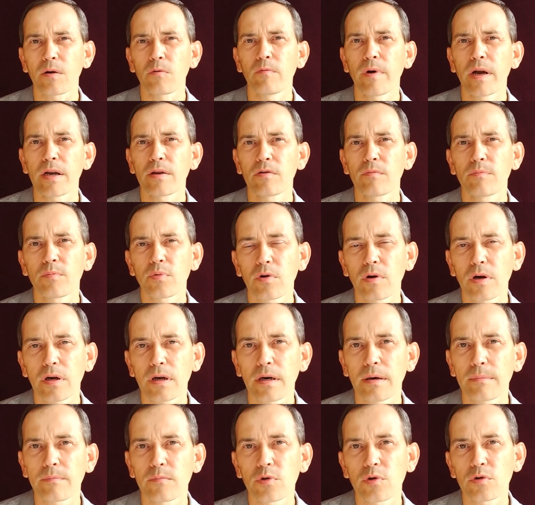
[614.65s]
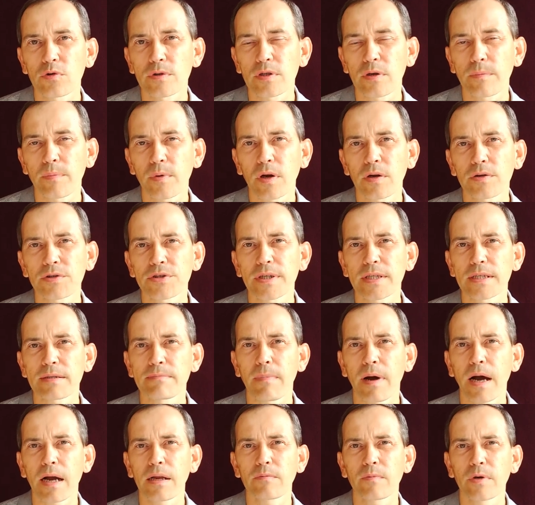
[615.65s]
when you program your subconscious
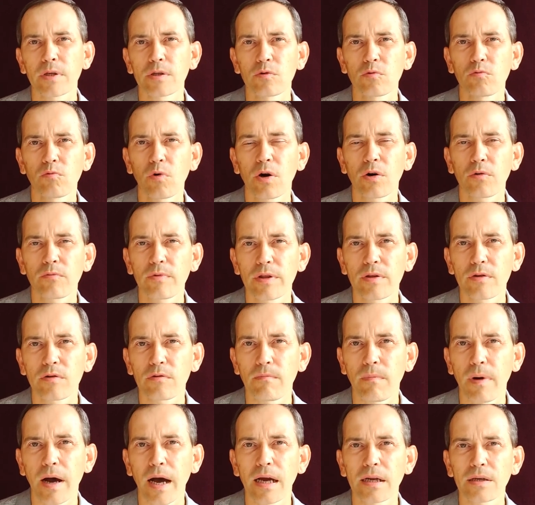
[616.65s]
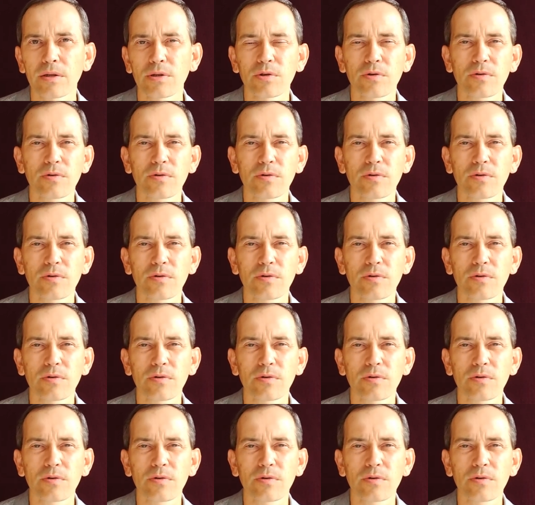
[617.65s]
mind, when you work with your mind,